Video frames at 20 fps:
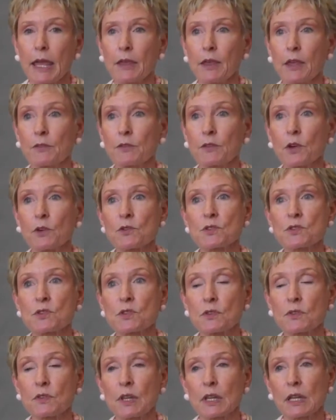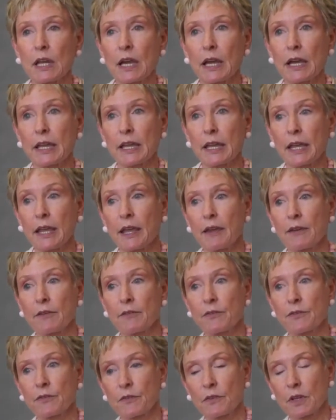And those that I
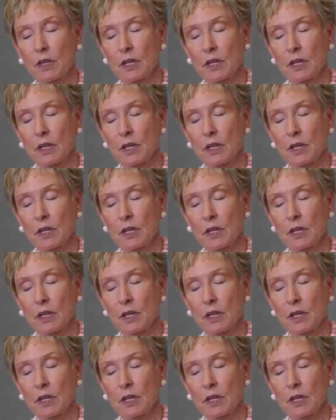have